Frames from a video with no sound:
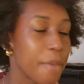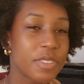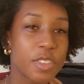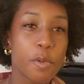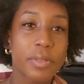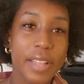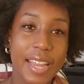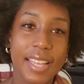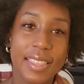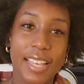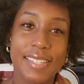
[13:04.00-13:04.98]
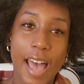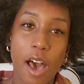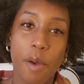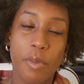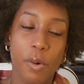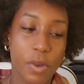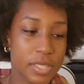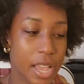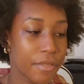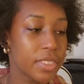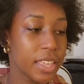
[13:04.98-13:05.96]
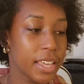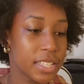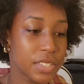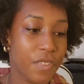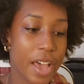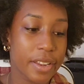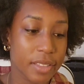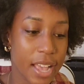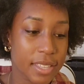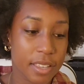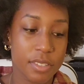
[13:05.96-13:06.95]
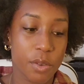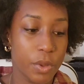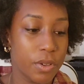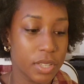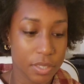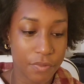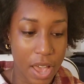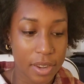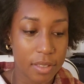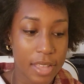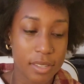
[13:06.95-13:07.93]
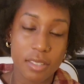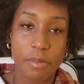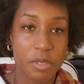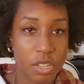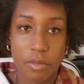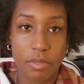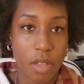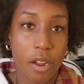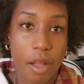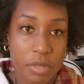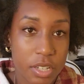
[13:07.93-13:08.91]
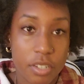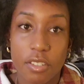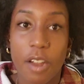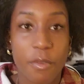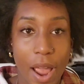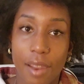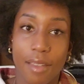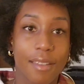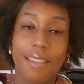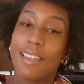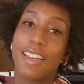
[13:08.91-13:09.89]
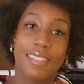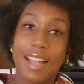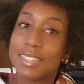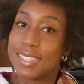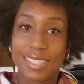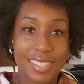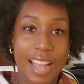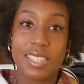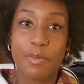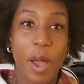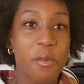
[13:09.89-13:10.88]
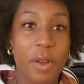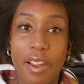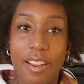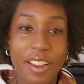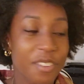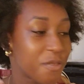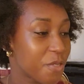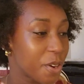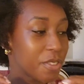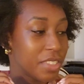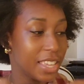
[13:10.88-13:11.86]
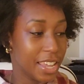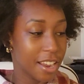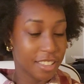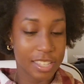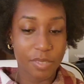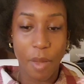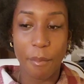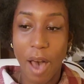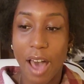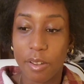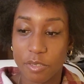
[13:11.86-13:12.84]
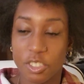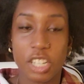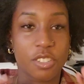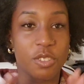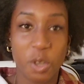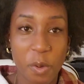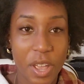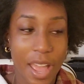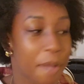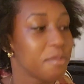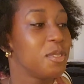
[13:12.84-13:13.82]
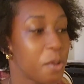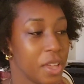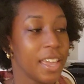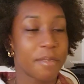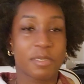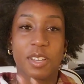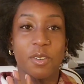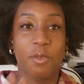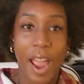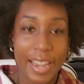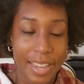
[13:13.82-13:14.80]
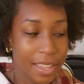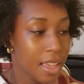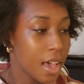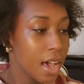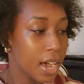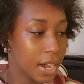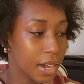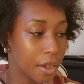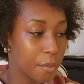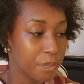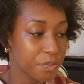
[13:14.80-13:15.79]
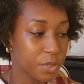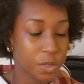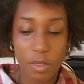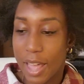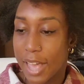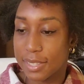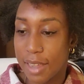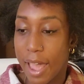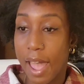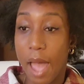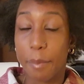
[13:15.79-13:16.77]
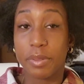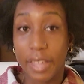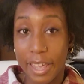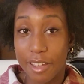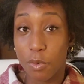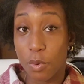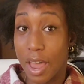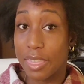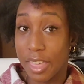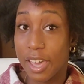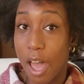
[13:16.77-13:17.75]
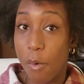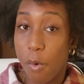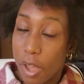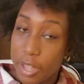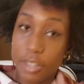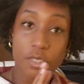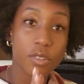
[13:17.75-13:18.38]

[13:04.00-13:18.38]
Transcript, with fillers: I'm still planning things out, but once everything gets finalized, because it will get finalized, because I'm just going to start, I'm just going to start writing. That's, that's my word for the year. That's my motto. Just do it. I'm doing it. I'm just going to write it. Um, so last night I planned what I think I want.